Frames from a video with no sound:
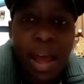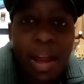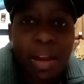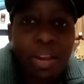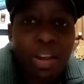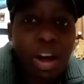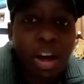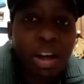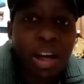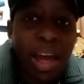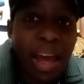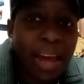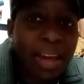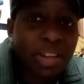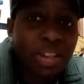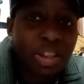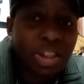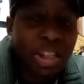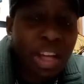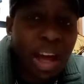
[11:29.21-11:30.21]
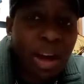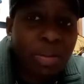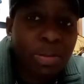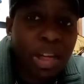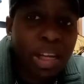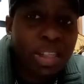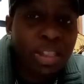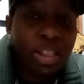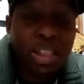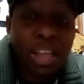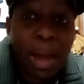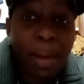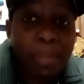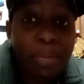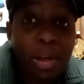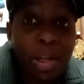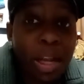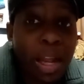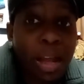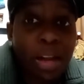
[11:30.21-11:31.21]
At young ages nowadays. It's
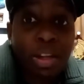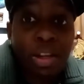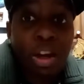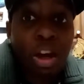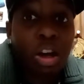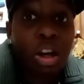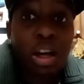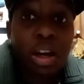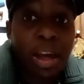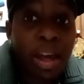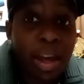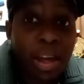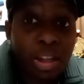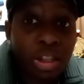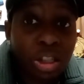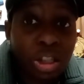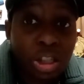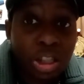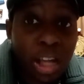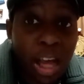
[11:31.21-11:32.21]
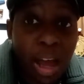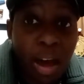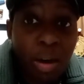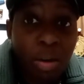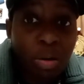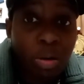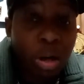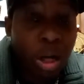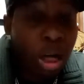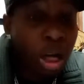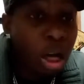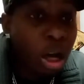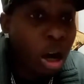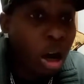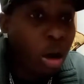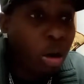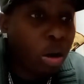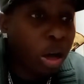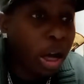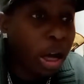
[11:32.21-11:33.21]
happening at younger ages now.
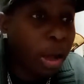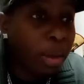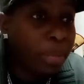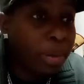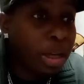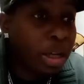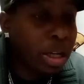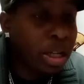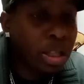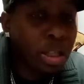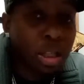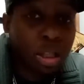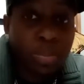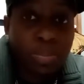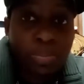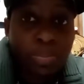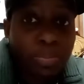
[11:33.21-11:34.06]
Okay? Because